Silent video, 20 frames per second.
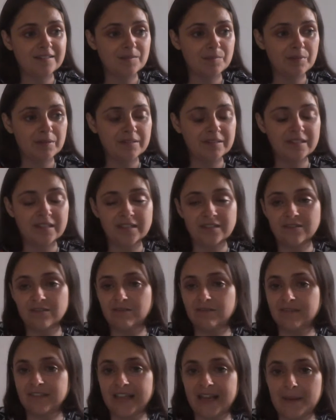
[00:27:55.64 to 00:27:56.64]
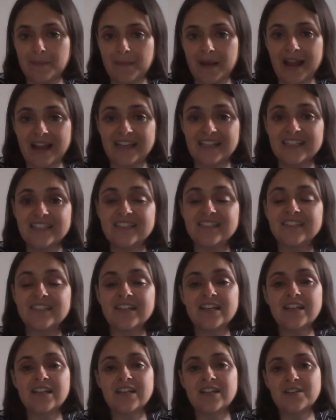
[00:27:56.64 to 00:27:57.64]
presidential team package,
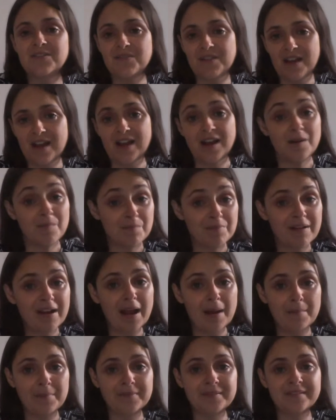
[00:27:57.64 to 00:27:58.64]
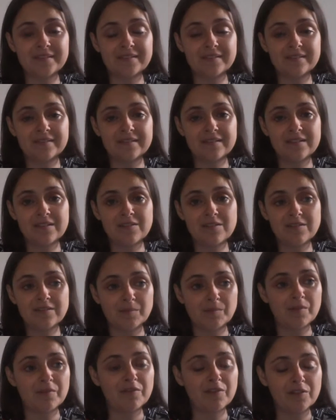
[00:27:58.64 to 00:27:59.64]
perhaps
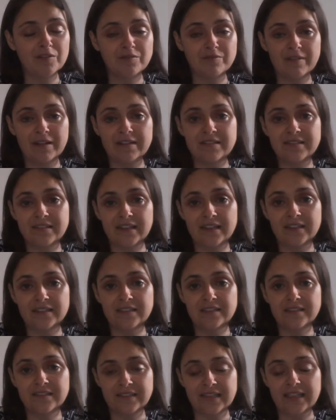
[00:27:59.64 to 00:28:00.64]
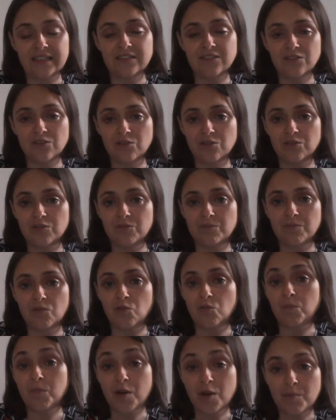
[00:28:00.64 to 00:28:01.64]
some of those red Senate seats
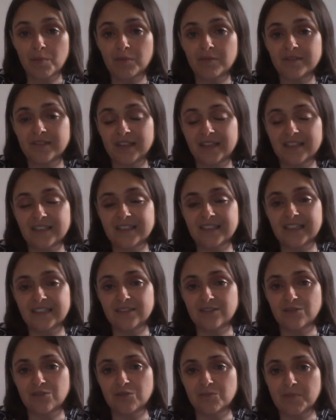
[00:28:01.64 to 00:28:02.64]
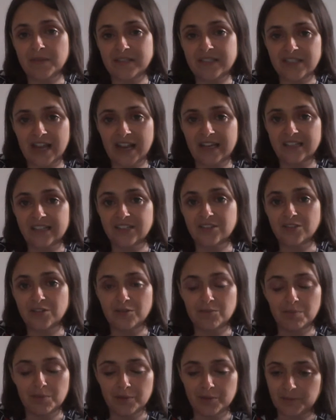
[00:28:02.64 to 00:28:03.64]
or purple Senate seats could be changed
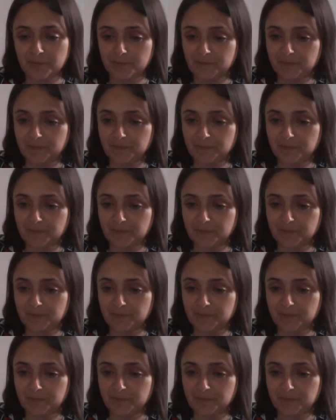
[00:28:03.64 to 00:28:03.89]
to blue.